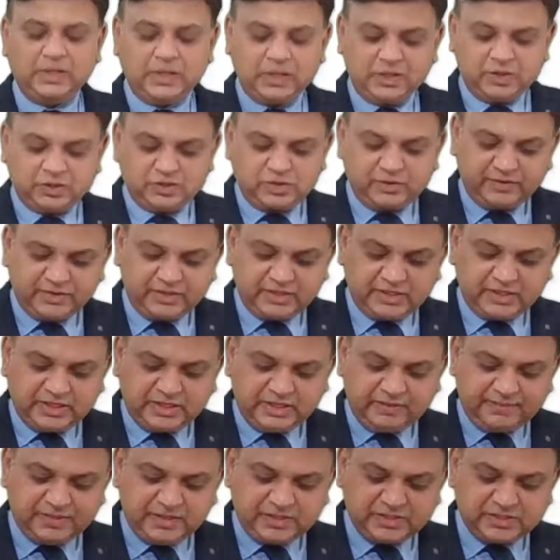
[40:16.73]
So with the
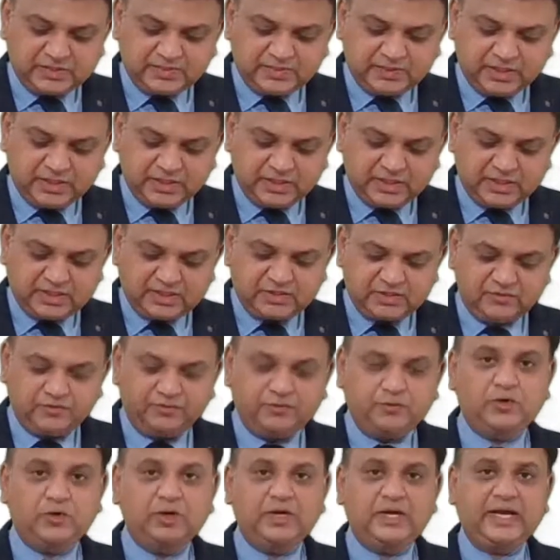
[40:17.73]
replacement it is
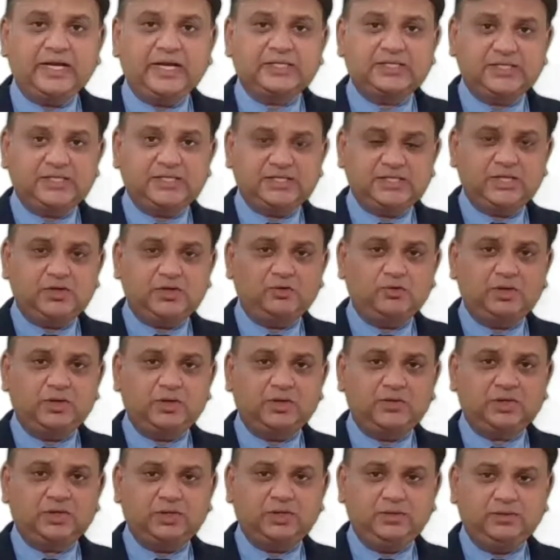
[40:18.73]

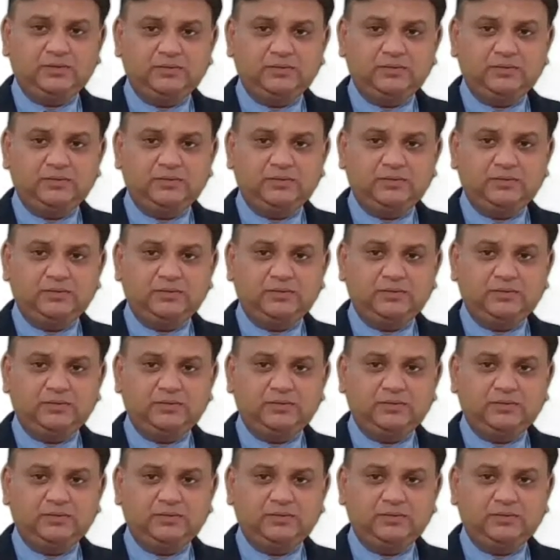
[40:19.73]
4,62,000,